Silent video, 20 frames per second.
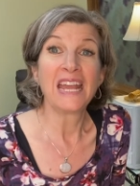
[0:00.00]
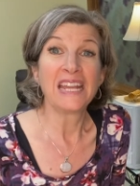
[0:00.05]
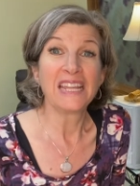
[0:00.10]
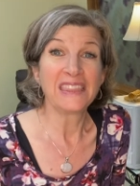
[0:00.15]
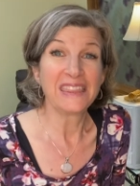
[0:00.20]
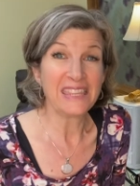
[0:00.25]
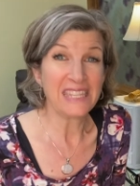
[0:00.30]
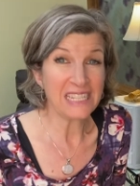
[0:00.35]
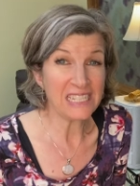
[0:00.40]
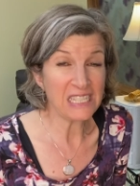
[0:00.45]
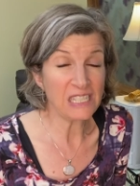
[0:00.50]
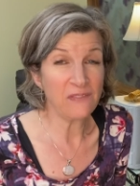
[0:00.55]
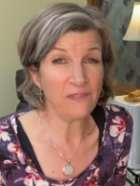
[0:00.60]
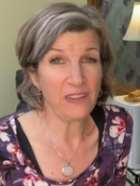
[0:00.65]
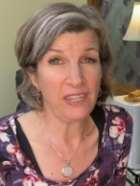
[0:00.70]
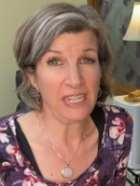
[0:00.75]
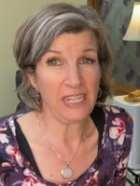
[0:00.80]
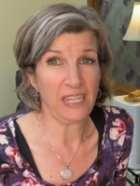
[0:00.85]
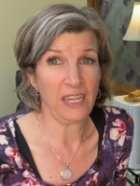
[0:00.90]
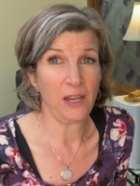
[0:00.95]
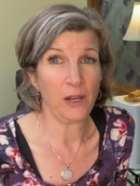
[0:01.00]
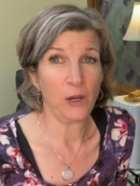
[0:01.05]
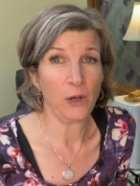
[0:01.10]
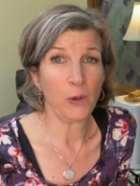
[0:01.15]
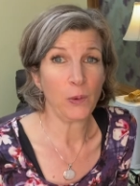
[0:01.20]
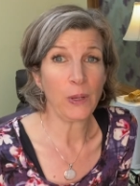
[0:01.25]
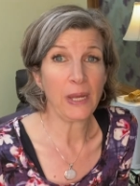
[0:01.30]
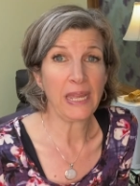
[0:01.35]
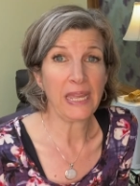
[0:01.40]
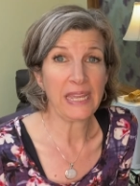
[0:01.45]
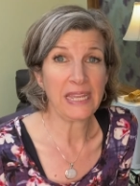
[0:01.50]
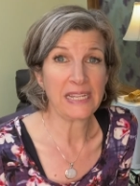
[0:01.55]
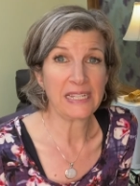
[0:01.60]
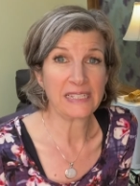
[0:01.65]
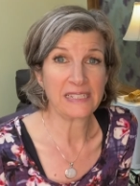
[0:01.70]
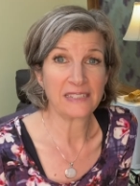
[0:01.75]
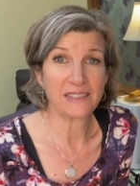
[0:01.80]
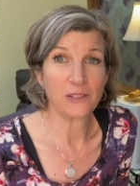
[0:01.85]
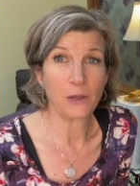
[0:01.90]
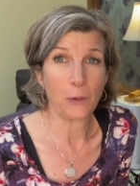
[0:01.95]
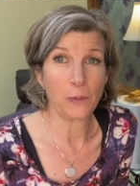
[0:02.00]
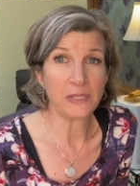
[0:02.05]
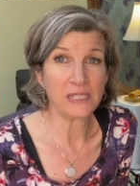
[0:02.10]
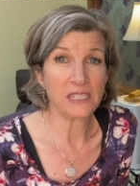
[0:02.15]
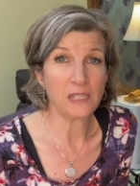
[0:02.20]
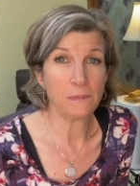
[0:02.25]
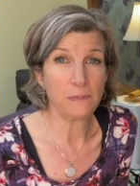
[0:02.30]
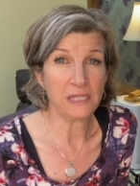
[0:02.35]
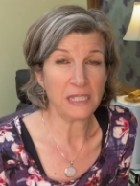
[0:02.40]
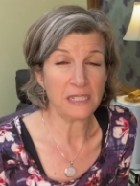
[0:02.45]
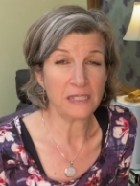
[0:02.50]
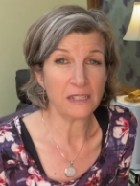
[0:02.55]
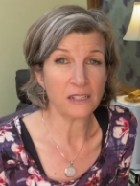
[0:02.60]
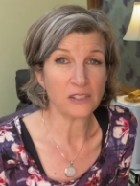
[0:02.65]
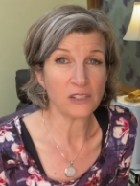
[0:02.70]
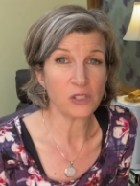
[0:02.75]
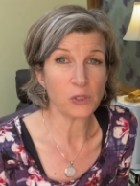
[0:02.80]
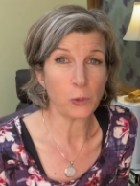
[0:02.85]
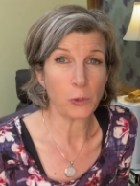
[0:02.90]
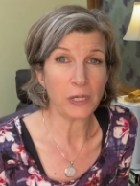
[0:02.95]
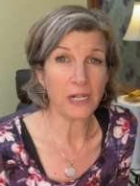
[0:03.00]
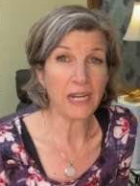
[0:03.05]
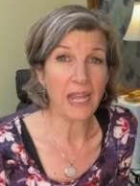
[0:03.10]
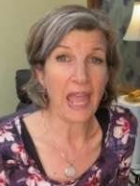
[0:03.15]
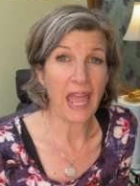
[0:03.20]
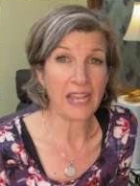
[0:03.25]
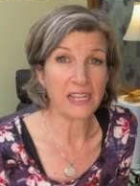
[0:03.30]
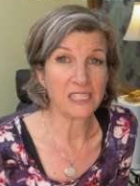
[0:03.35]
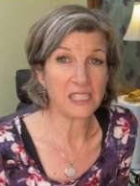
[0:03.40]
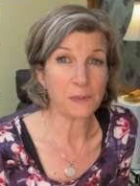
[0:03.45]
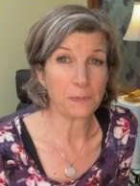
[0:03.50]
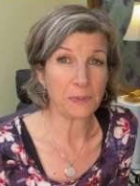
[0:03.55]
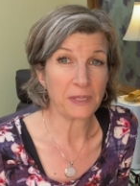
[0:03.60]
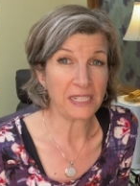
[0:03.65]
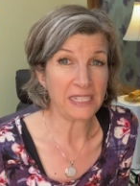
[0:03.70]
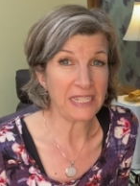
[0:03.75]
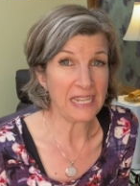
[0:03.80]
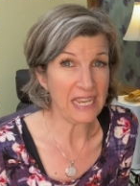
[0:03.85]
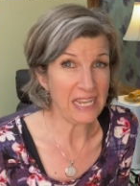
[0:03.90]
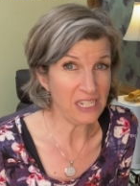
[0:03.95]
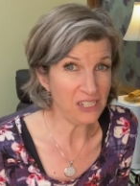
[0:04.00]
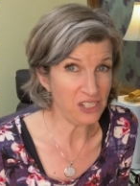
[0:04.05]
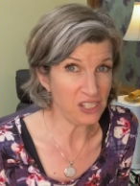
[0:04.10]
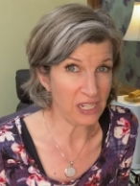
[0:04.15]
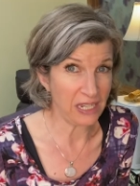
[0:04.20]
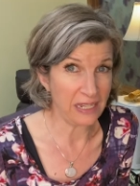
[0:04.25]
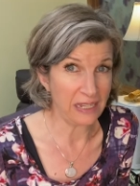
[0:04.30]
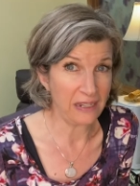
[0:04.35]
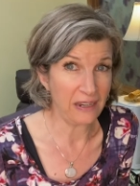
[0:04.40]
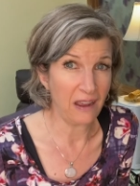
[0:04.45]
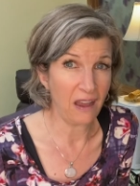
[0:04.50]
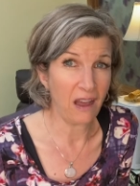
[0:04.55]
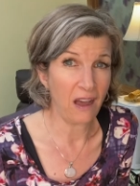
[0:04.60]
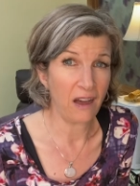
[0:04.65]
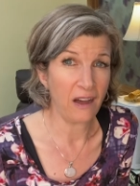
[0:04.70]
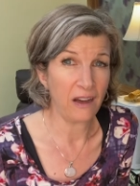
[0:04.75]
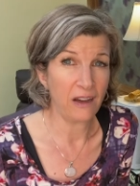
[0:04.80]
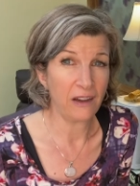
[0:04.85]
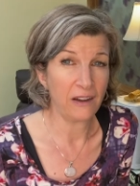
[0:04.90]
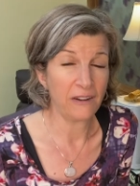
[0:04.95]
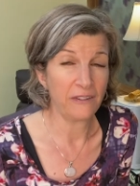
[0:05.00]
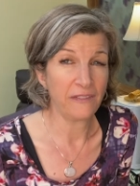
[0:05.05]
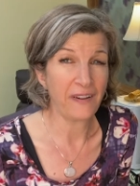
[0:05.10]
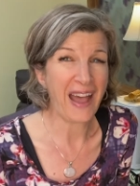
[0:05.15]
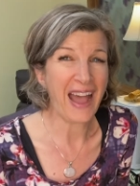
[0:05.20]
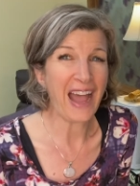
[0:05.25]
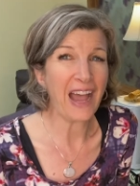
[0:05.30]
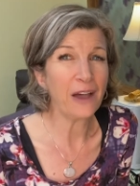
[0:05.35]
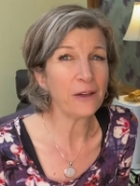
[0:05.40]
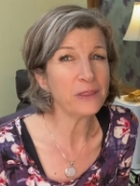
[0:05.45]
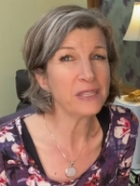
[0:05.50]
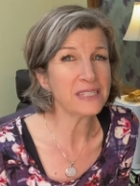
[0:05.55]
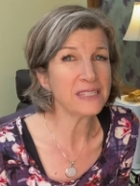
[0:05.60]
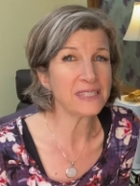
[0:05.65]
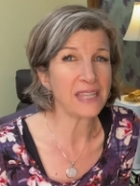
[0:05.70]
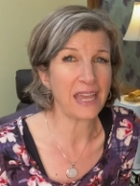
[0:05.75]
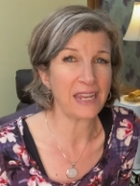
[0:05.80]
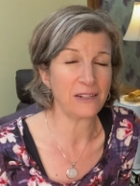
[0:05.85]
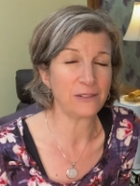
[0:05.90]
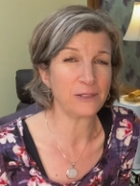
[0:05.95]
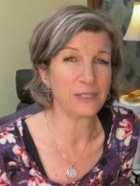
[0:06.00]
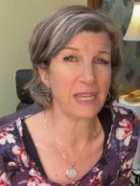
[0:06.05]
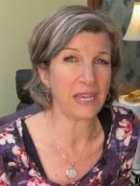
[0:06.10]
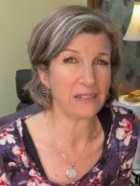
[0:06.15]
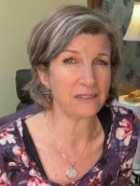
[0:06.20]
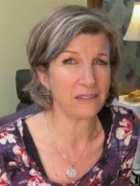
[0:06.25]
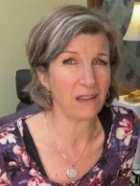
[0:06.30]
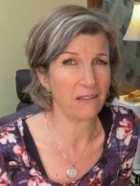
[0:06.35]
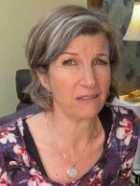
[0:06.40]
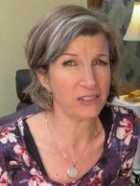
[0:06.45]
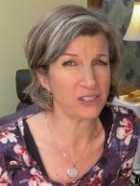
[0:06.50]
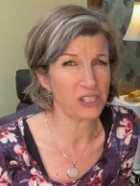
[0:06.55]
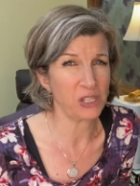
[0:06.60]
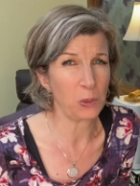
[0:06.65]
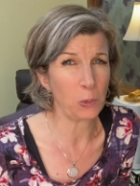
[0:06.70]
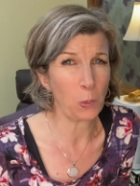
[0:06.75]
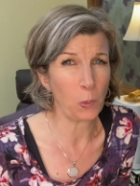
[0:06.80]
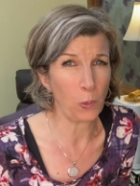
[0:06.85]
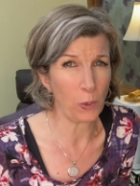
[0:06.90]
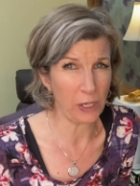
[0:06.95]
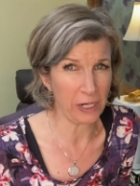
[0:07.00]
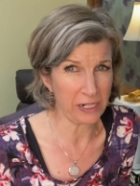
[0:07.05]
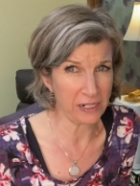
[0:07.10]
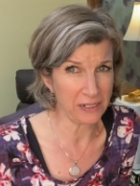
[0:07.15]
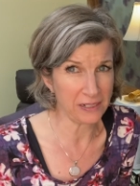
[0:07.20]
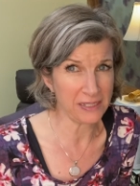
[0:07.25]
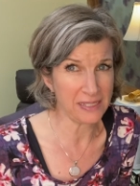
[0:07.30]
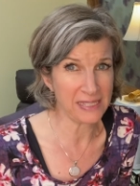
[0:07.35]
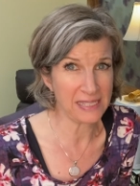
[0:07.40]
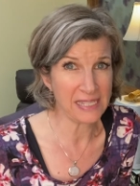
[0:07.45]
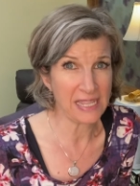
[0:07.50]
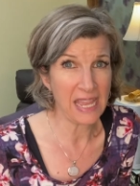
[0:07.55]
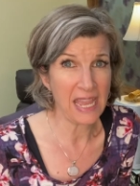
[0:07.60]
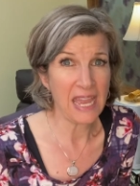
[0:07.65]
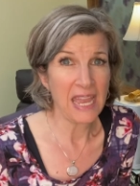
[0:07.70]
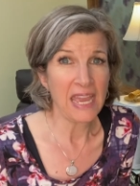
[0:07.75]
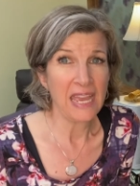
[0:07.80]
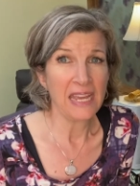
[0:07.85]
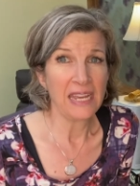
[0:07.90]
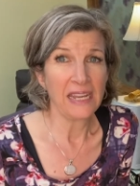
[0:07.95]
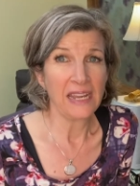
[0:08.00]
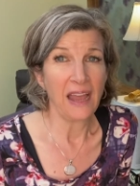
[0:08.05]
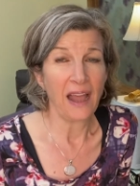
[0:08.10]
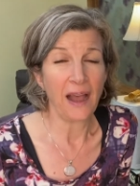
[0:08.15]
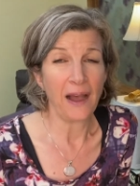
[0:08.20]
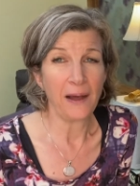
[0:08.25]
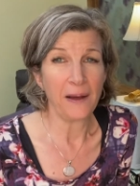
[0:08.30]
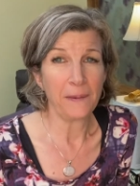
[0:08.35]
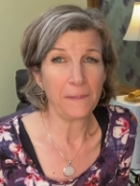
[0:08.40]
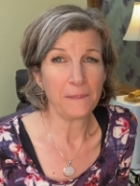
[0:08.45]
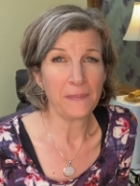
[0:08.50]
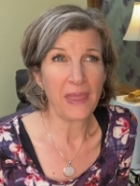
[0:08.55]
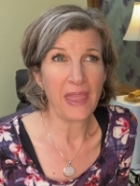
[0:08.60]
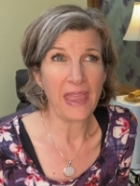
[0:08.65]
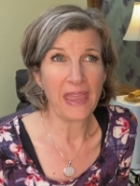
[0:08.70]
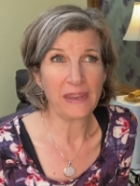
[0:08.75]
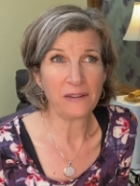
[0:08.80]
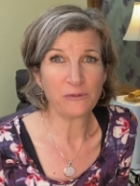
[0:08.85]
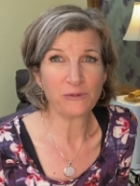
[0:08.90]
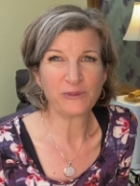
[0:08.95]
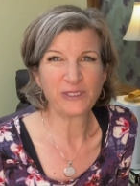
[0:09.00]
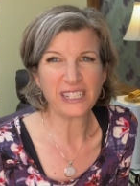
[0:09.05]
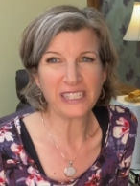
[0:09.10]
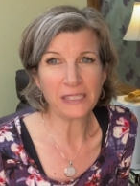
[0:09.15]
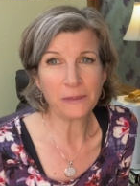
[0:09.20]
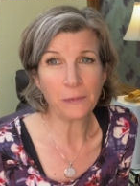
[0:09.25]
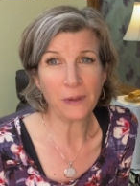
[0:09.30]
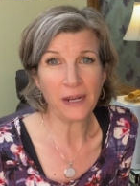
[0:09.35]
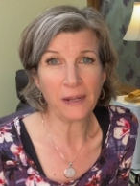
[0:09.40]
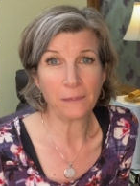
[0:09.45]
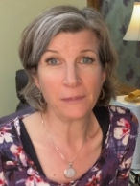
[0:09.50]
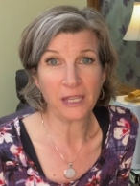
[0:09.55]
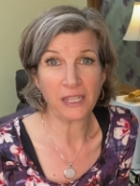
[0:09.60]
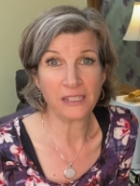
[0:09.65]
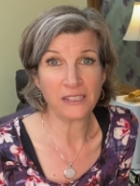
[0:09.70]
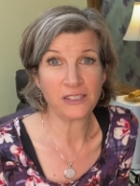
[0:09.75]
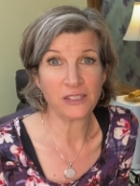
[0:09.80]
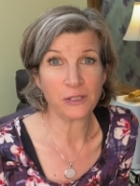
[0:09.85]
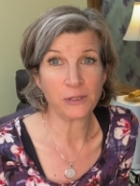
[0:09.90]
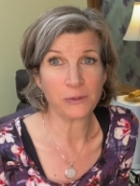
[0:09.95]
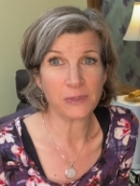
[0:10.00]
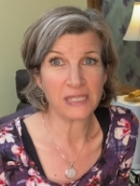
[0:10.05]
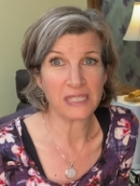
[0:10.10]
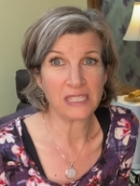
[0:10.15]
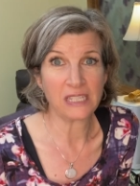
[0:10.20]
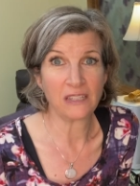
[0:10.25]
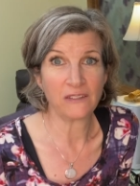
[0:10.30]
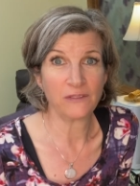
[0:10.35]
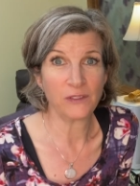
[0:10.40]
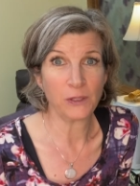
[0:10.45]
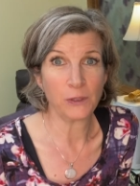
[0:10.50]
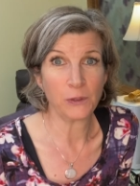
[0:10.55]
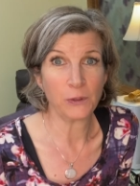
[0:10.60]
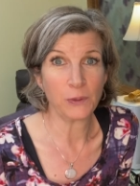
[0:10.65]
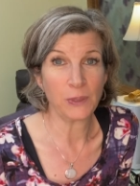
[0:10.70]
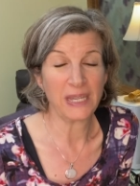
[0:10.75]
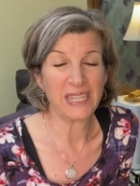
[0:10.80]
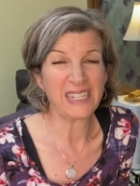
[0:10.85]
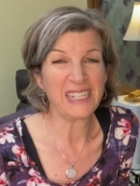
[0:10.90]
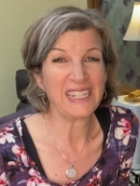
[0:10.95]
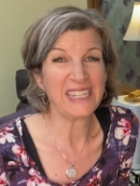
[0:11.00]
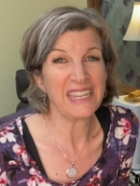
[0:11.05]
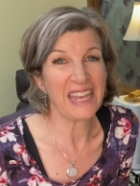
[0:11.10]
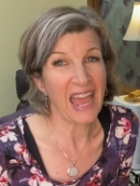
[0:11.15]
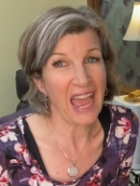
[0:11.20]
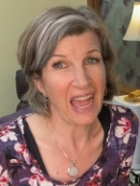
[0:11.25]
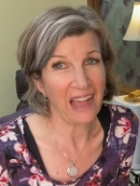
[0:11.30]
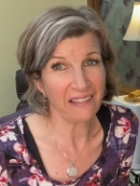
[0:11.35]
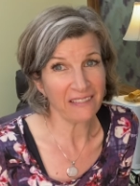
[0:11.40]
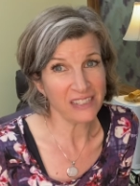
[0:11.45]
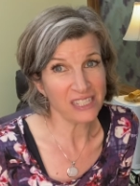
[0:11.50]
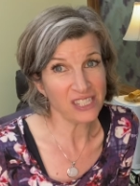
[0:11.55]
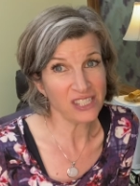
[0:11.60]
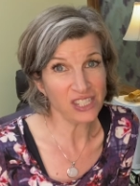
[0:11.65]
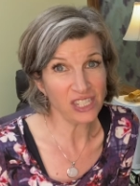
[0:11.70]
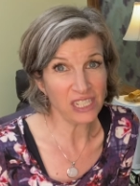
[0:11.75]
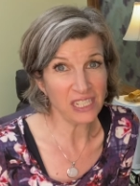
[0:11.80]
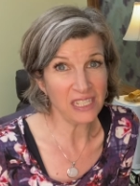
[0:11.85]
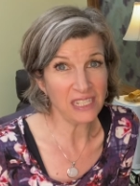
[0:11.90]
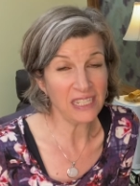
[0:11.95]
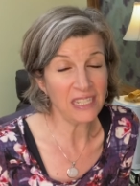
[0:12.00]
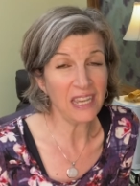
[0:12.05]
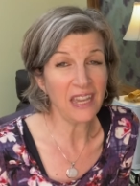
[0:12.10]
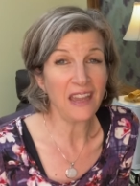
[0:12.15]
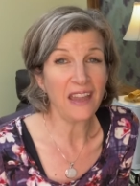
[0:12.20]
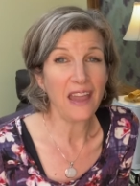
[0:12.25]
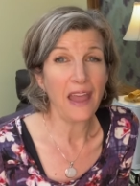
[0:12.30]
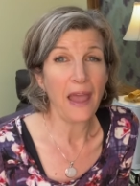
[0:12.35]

This video is going to be a short explanation of how the Zyto technology works. Um, and really what I'm gonna do is give you an analogy